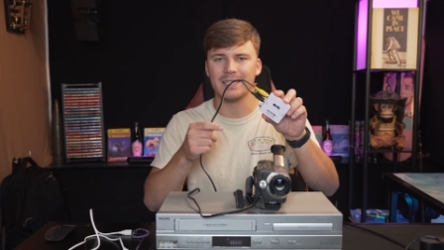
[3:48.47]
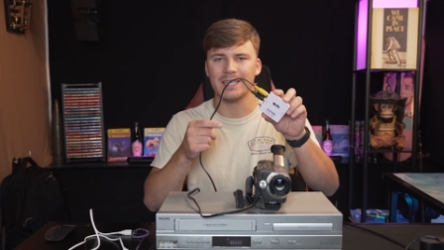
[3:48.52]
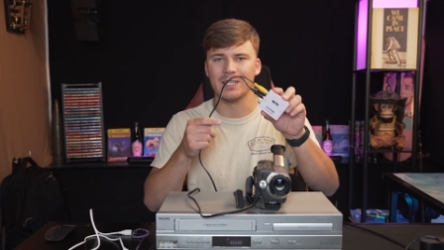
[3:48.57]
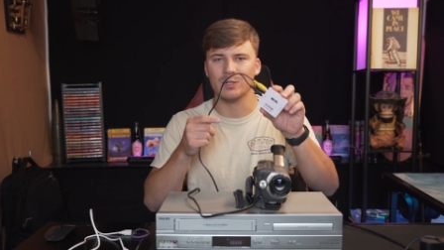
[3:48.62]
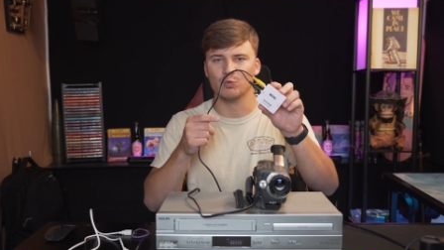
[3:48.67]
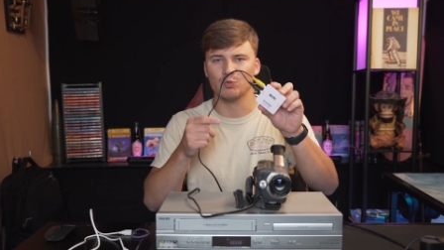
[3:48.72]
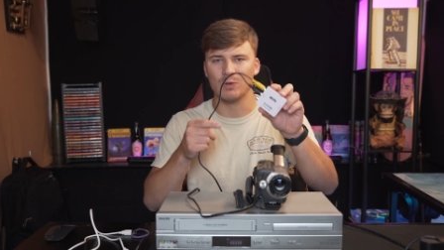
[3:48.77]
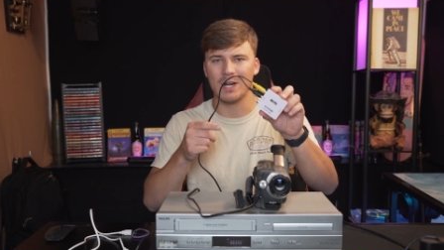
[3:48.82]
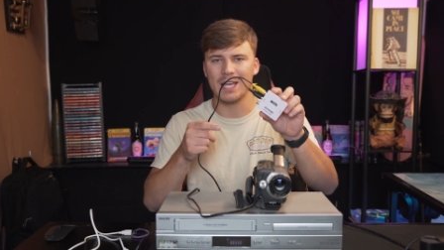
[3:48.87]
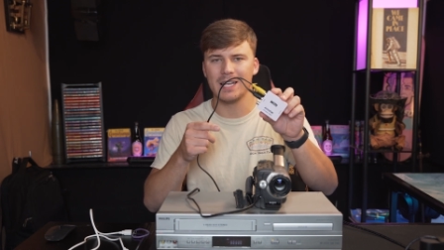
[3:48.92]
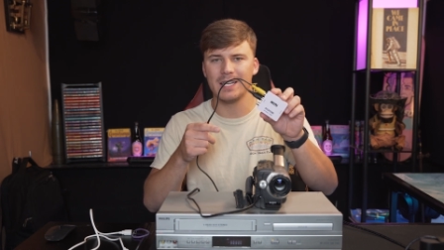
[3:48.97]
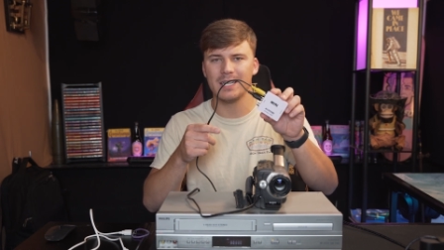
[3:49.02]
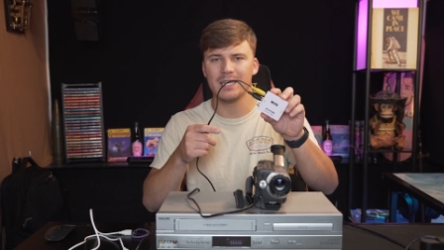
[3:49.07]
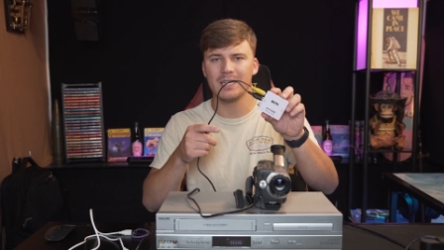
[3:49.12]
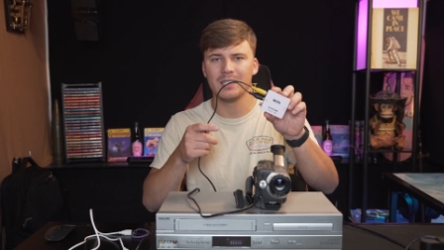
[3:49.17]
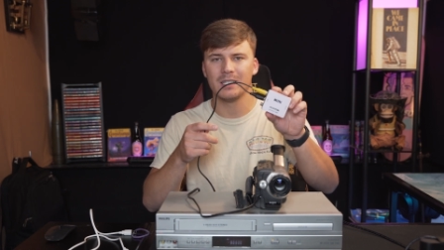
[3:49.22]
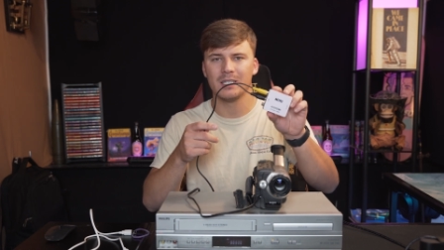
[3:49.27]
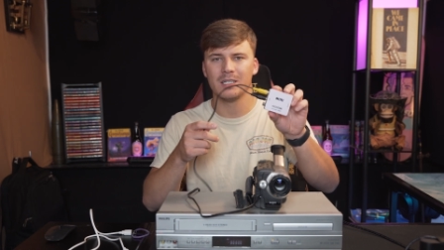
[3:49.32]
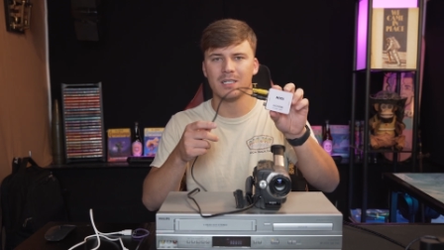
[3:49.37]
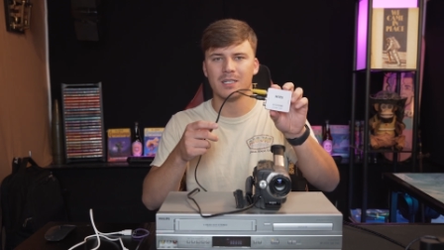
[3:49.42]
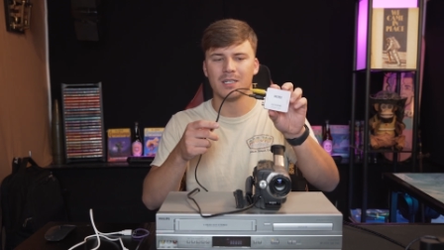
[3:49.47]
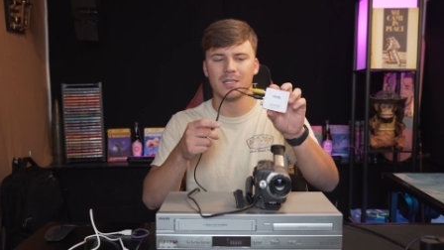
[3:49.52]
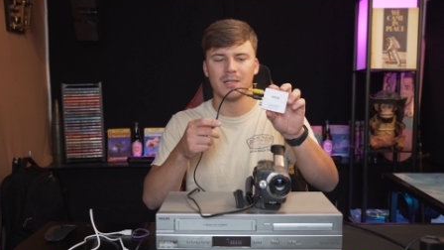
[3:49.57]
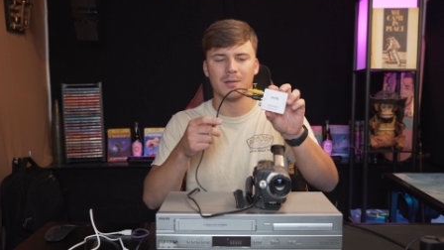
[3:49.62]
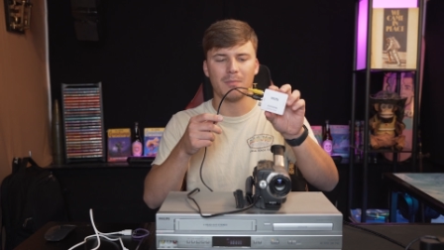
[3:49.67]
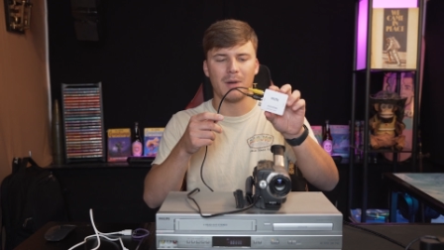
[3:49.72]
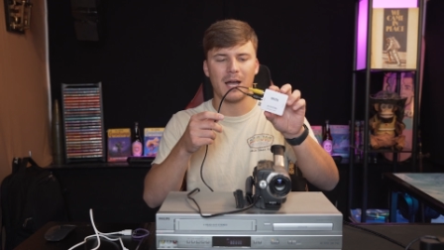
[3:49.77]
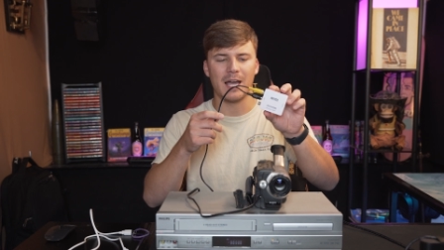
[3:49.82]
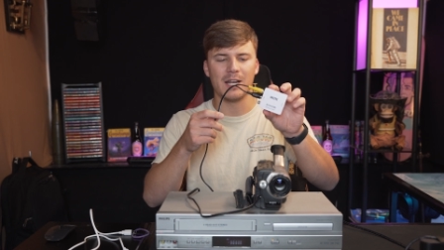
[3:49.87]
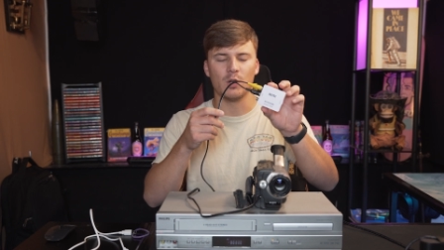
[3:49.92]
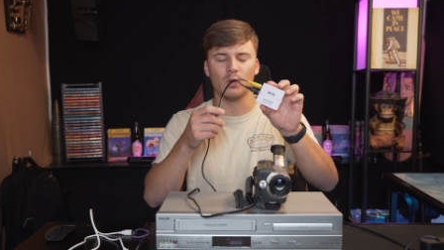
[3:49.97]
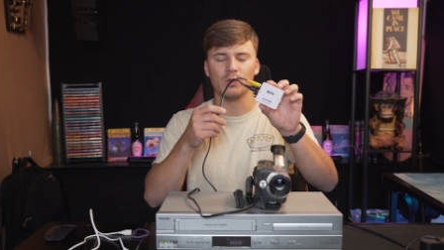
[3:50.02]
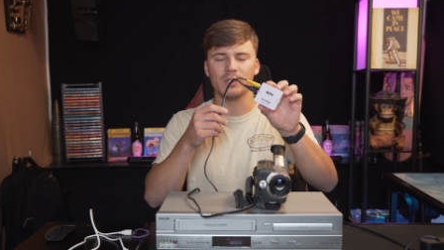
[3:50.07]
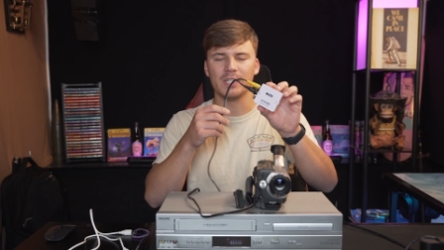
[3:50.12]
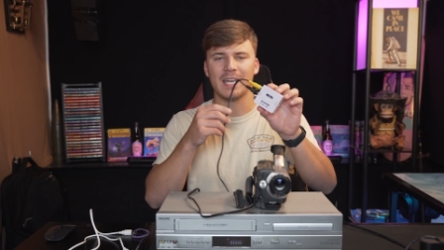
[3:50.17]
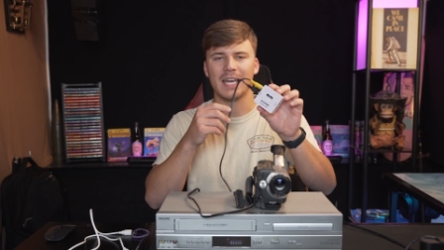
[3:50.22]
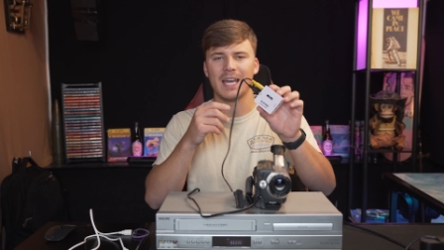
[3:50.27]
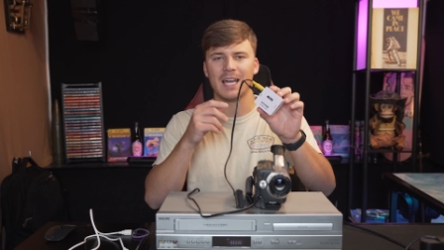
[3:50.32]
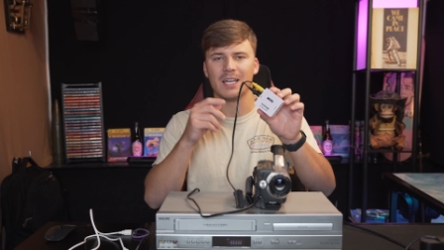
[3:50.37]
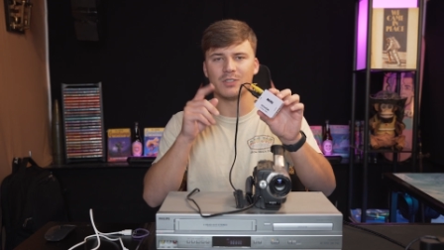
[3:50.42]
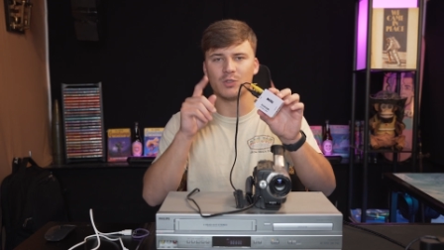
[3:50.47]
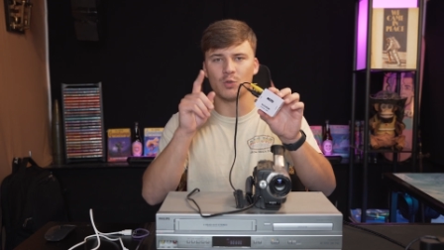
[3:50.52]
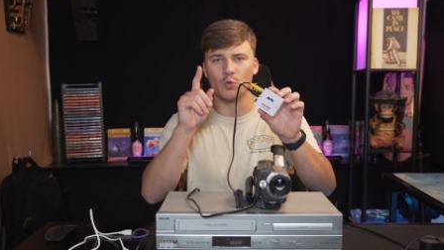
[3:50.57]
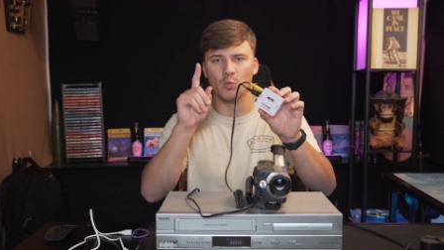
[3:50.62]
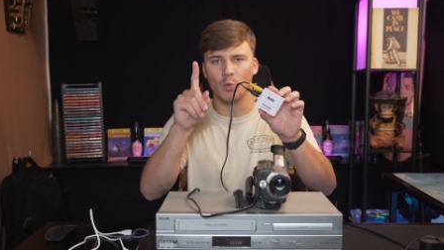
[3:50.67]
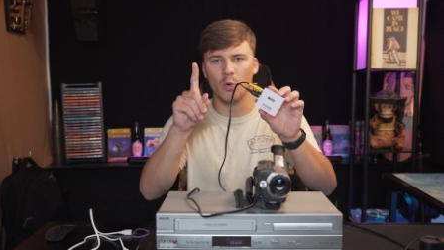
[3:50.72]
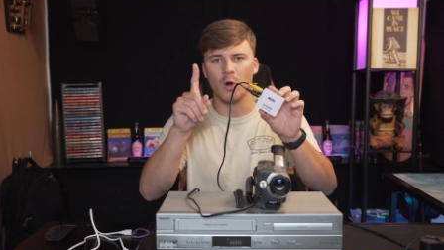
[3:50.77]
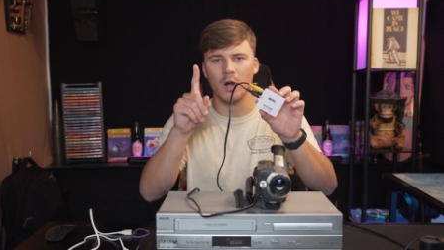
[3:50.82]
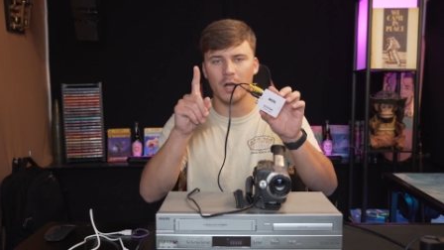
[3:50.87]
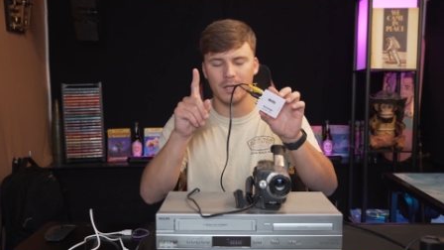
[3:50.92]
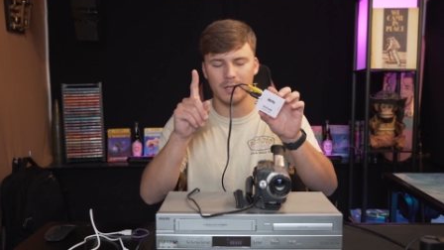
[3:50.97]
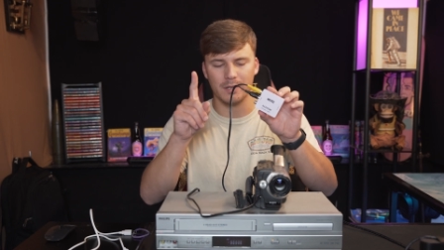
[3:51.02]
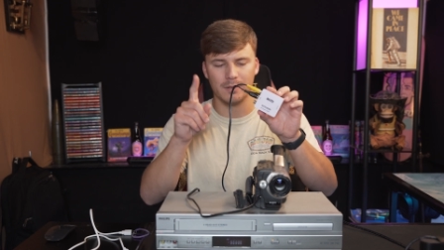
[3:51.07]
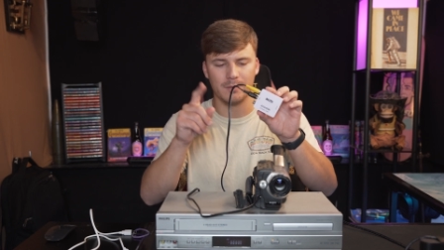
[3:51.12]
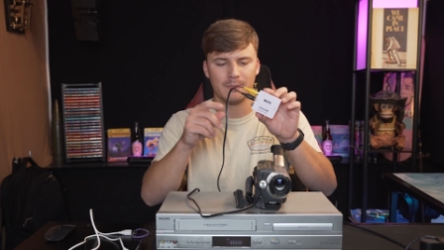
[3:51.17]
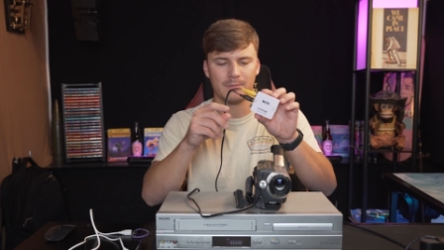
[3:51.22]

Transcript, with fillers: and red. Mine only has one.